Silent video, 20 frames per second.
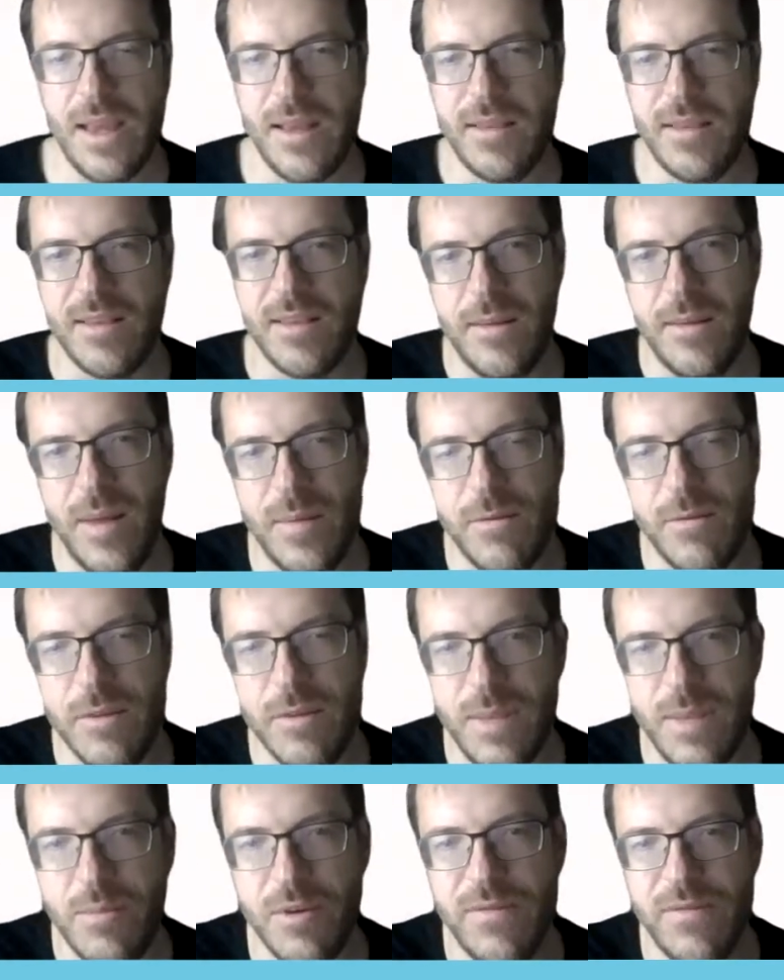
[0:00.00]
It's a
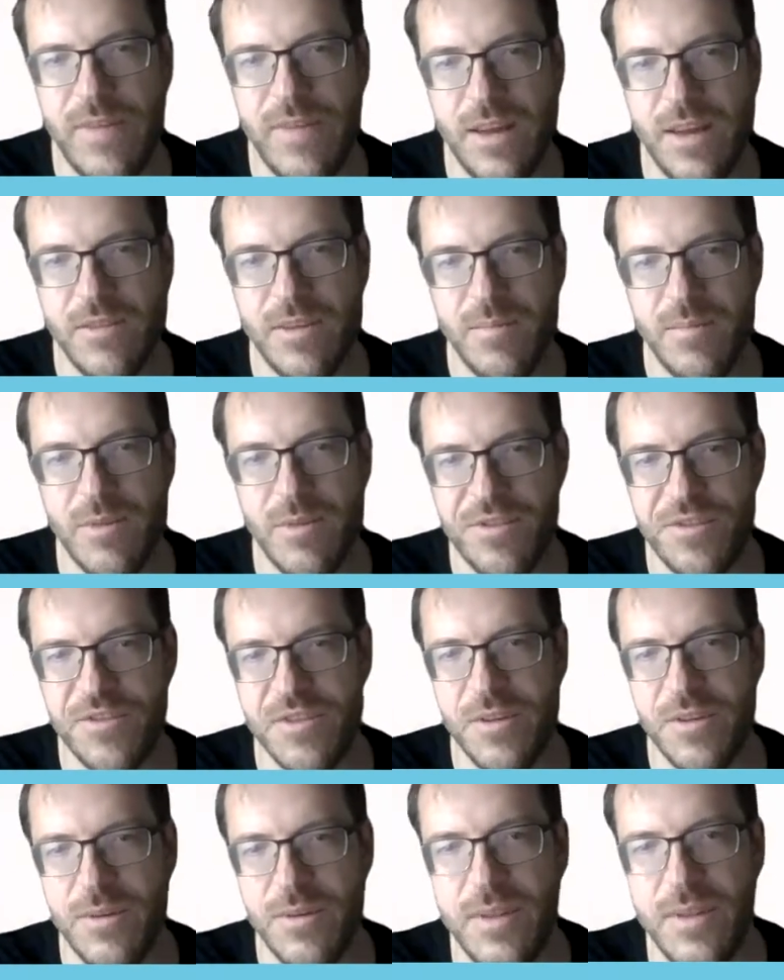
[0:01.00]
really profound and
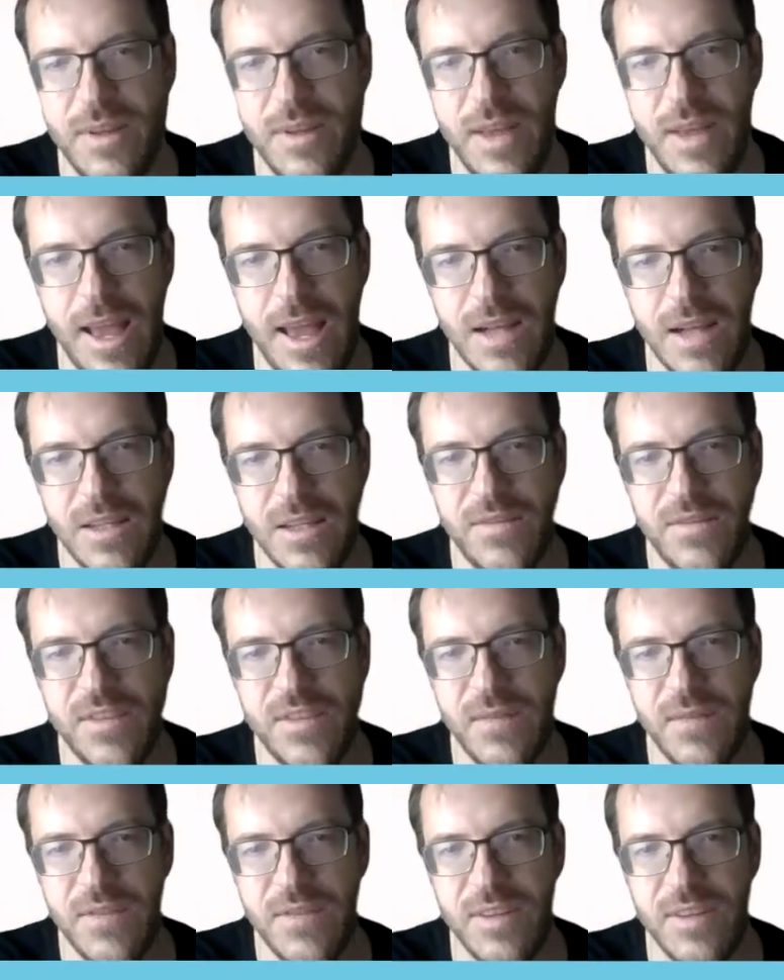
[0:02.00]
personal act of
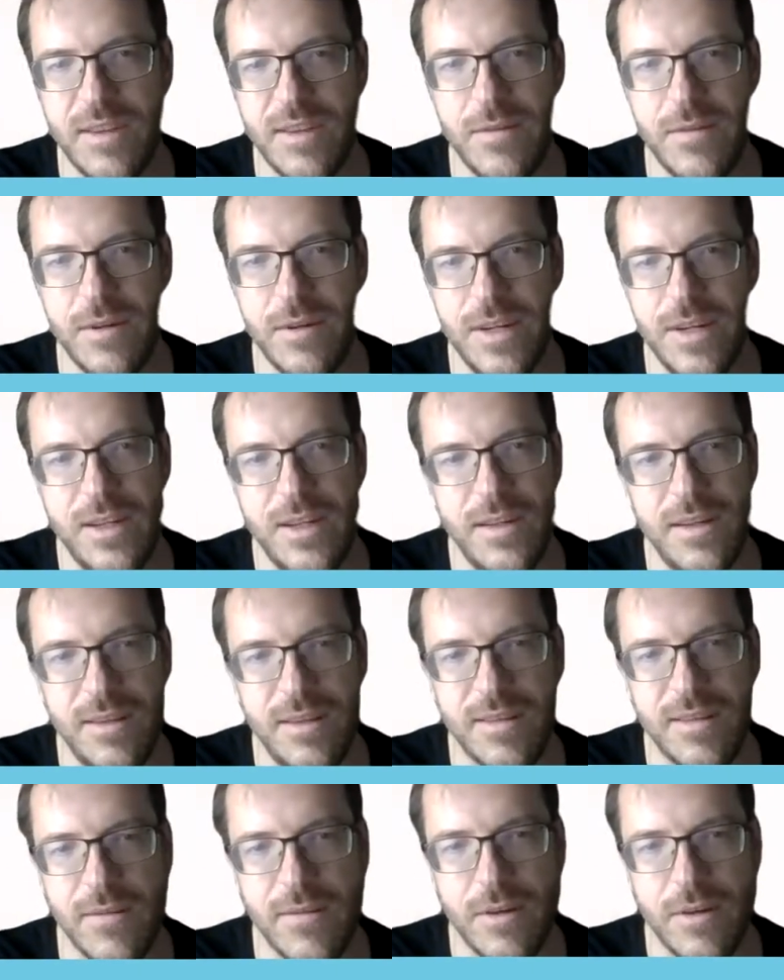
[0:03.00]
self-discovery,